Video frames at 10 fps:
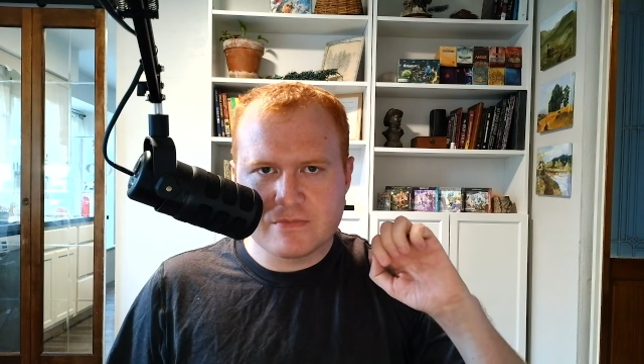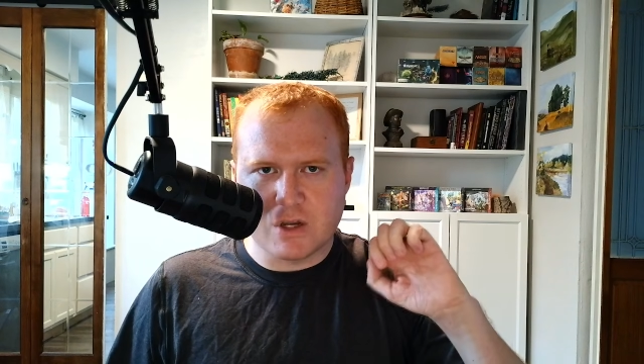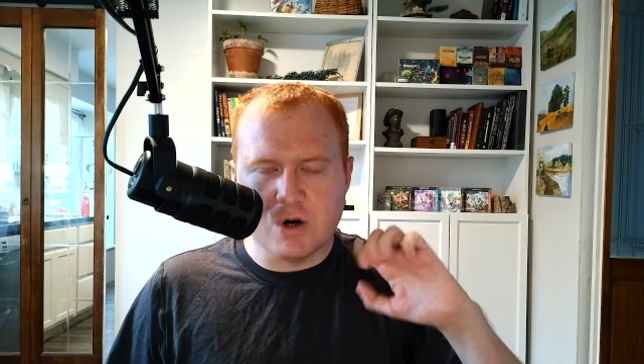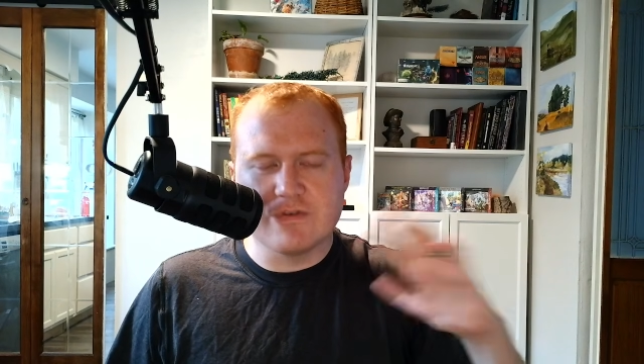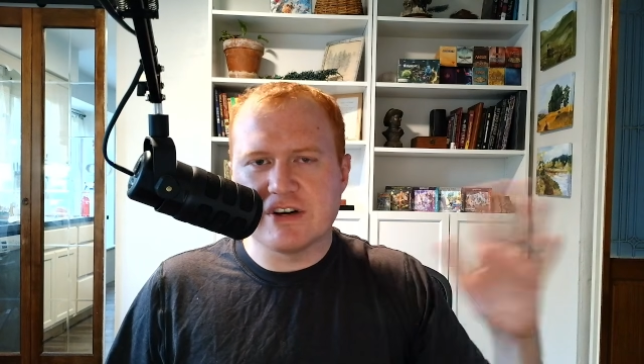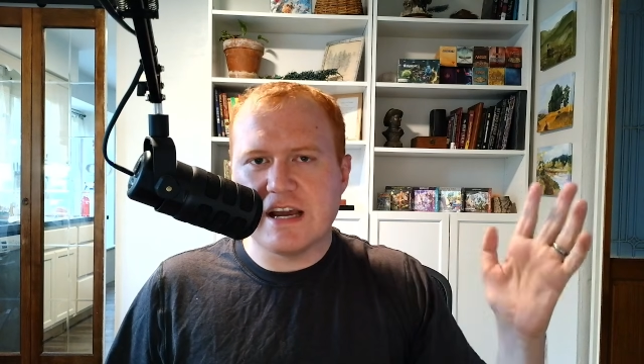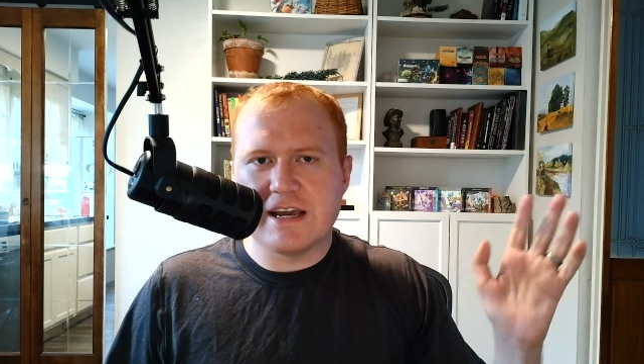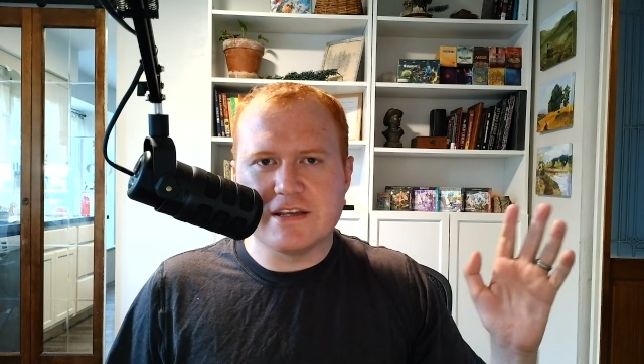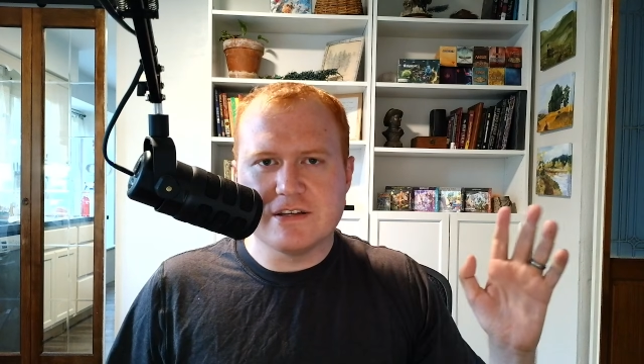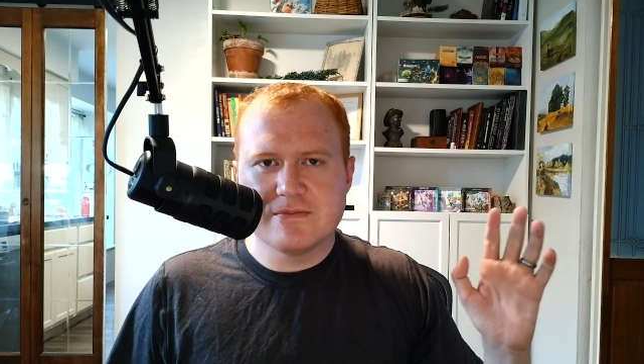
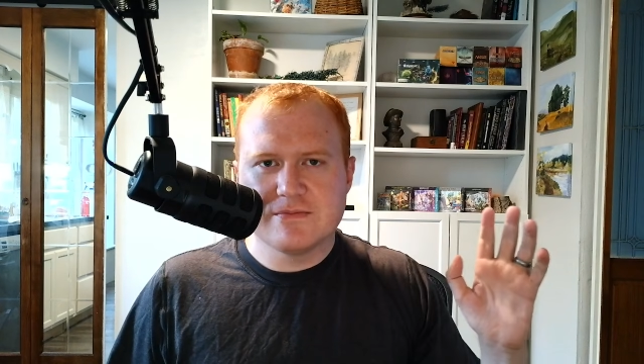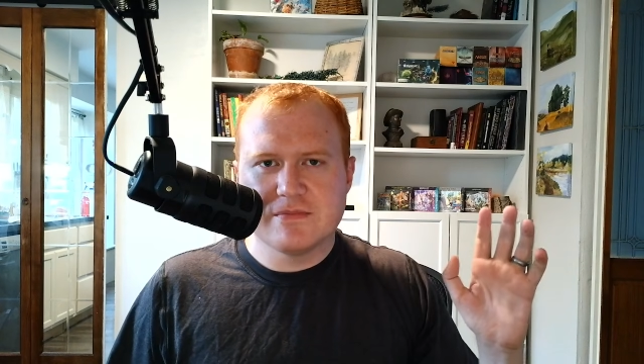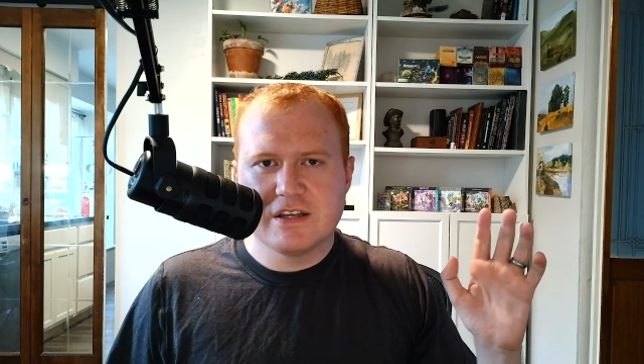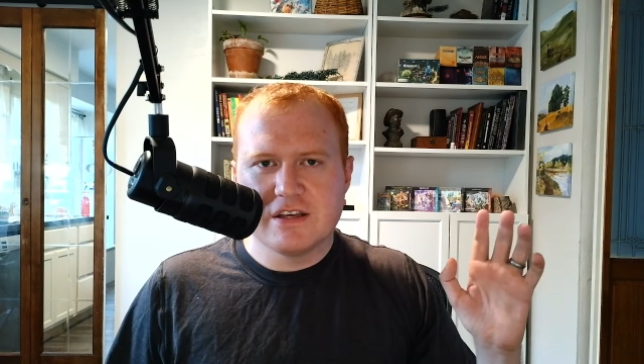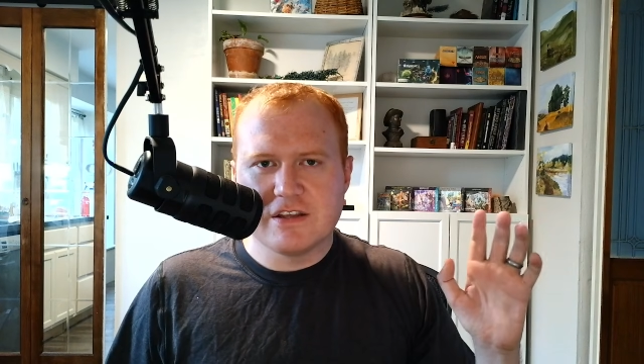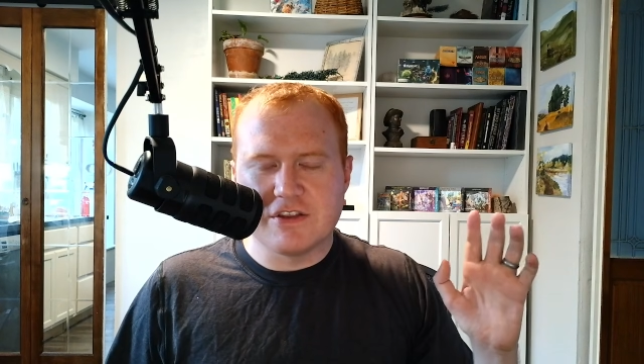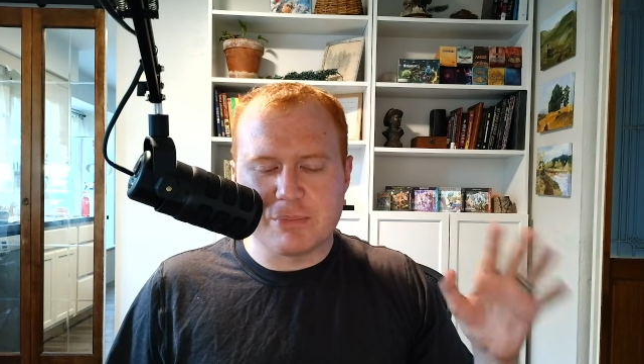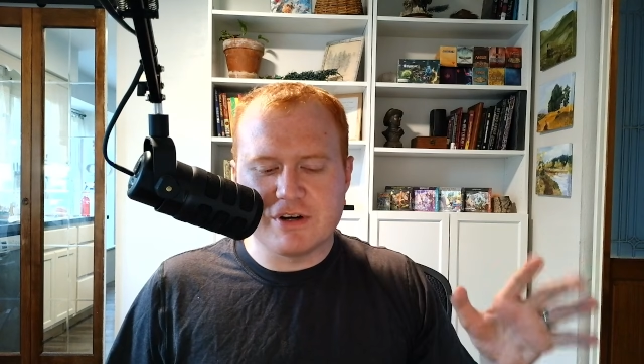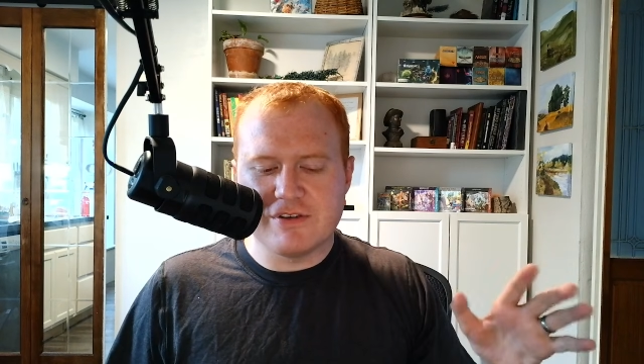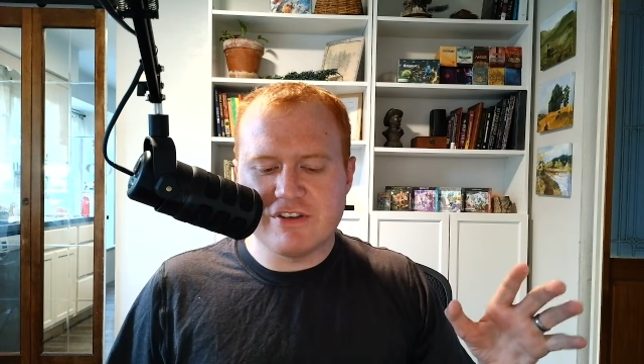overnight that
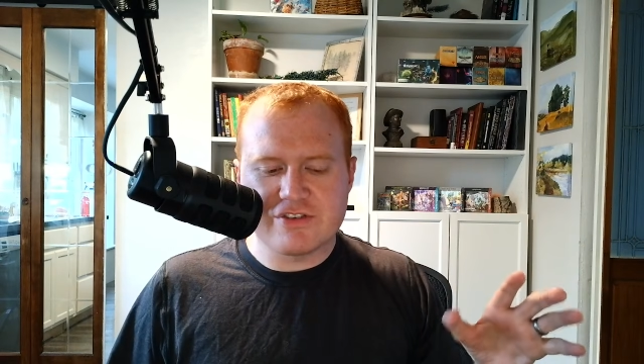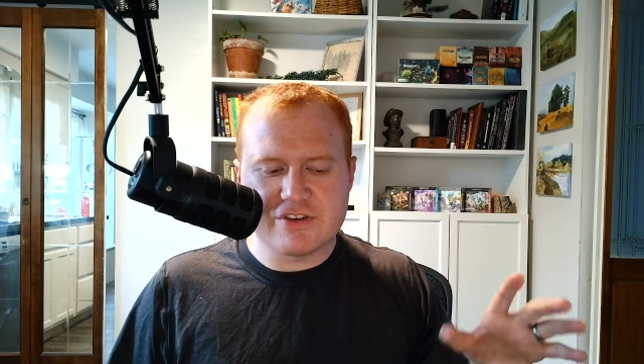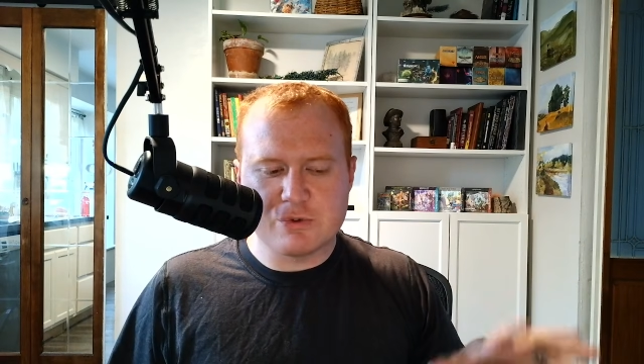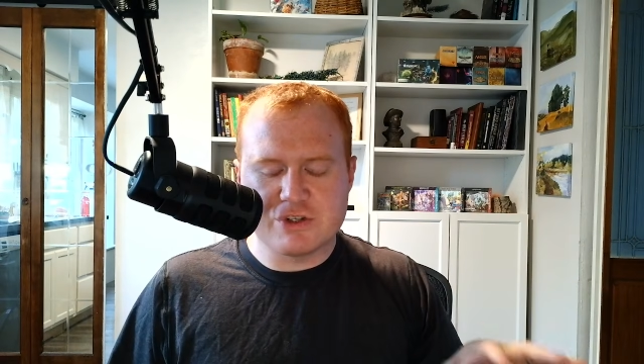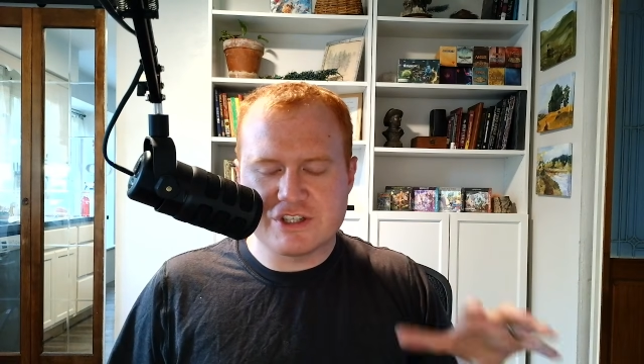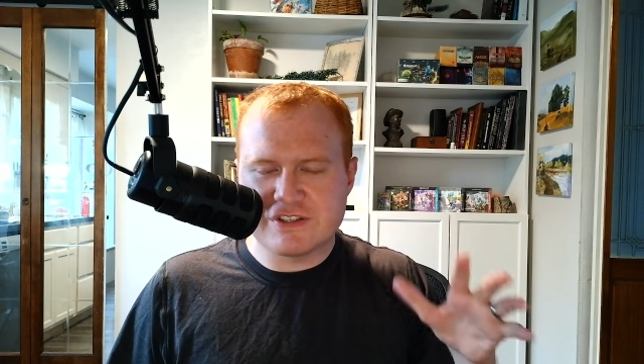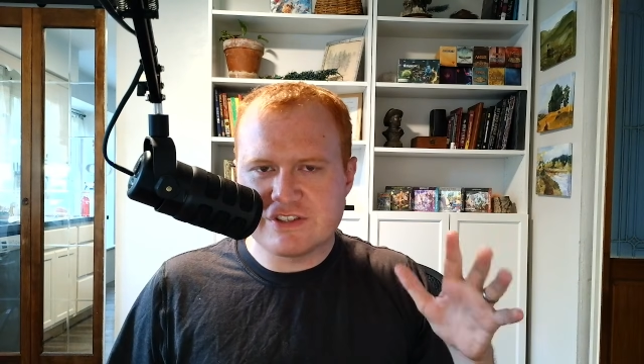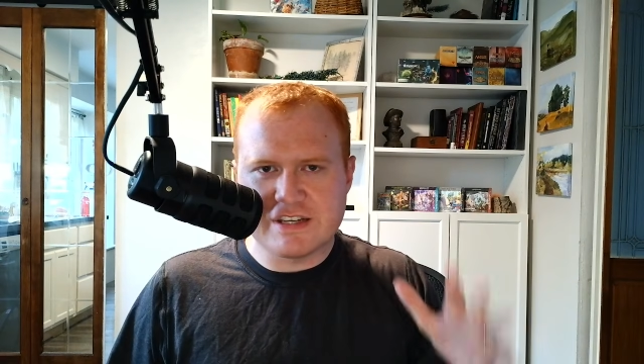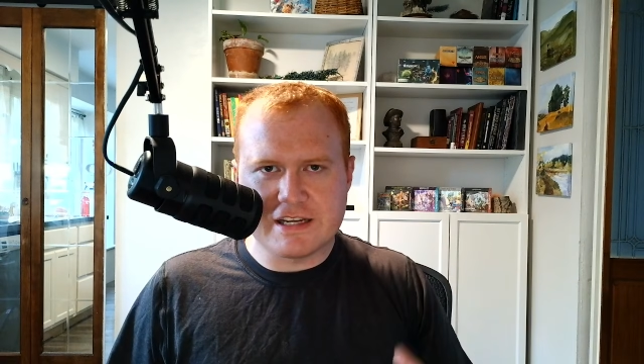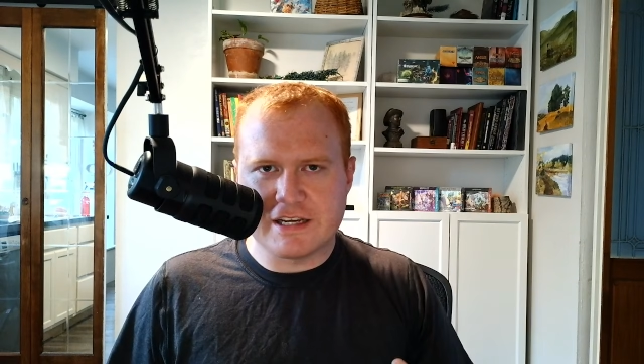previously were just
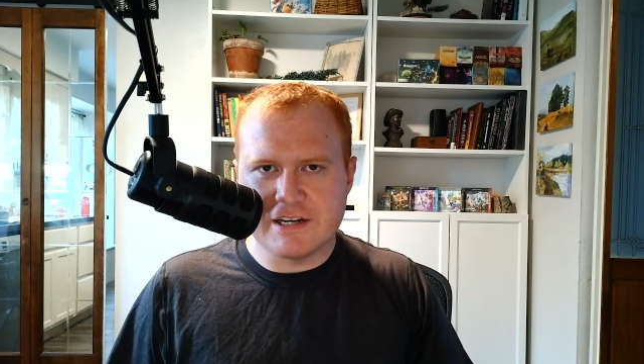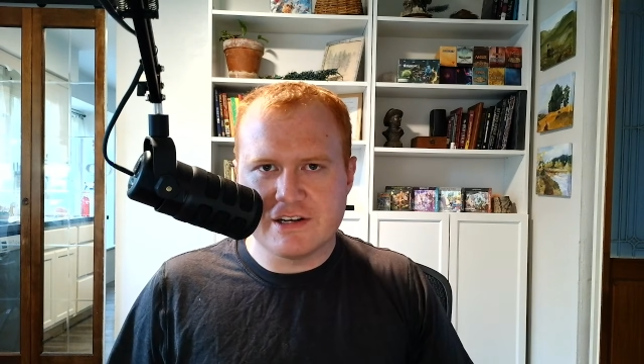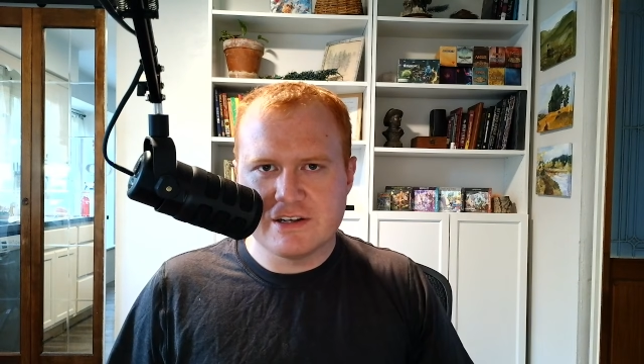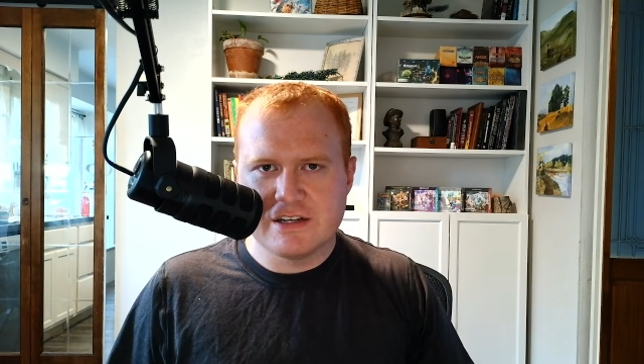sitting here.